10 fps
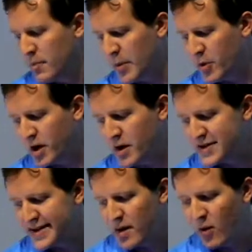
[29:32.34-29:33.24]
people can
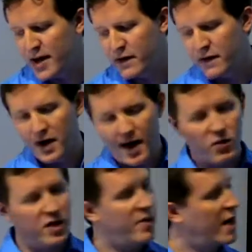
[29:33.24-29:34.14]
understand why, even if they're
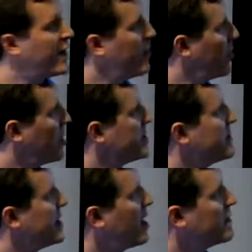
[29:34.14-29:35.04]
not going to modify programs
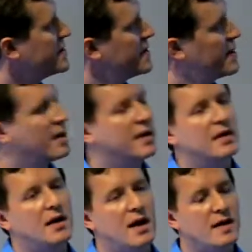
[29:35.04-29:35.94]
themselves,
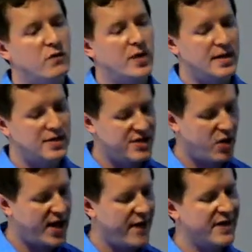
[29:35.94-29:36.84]
uh, if we
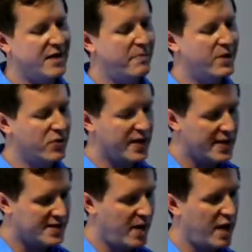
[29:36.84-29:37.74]
don't have the
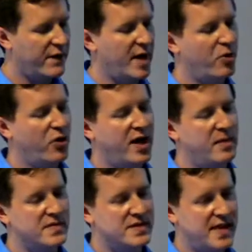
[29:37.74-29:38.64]
ability to modify
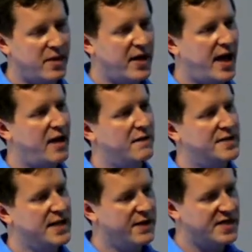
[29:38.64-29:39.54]
programs, then we
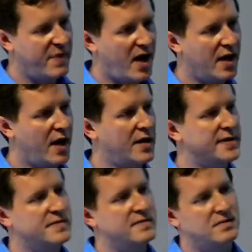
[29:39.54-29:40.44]
have TV spying on
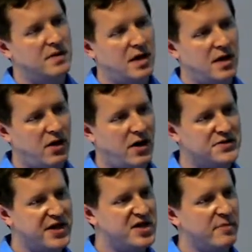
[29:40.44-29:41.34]
us, uh,
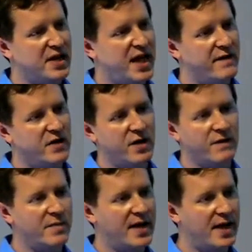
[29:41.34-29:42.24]
cars changing behavior
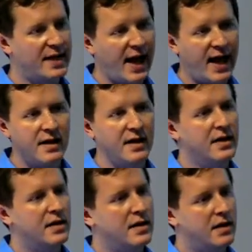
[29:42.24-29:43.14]
from day to day,
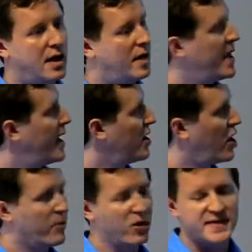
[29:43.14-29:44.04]
um, and
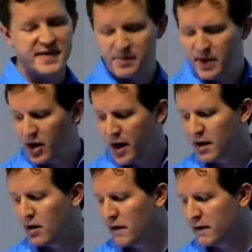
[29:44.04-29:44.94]
our books
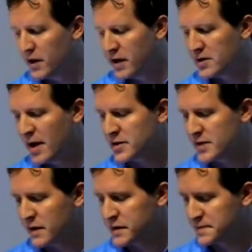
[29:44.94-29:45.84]
disappearing off the electronic
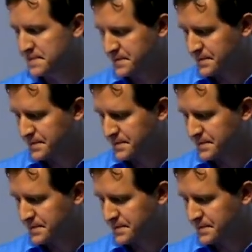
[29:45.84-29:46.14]
shelves.